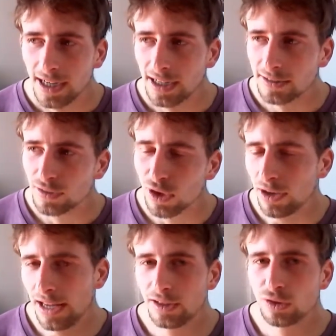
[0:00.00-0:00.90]

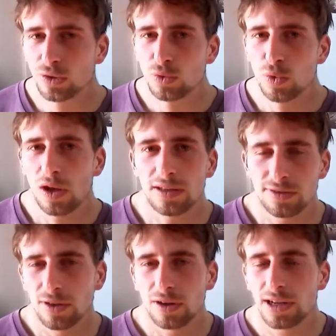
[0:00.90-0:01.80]
natural. It's
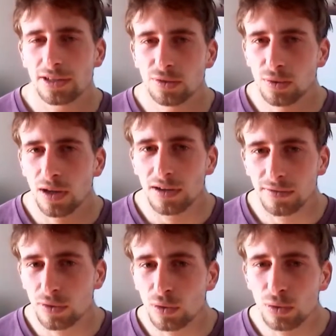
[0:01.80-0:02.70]
not a natural life
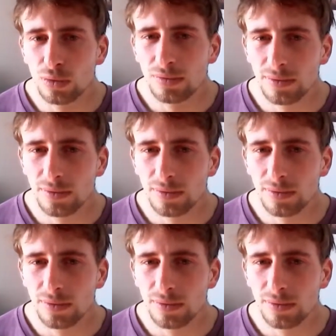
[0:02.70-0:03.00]
at all.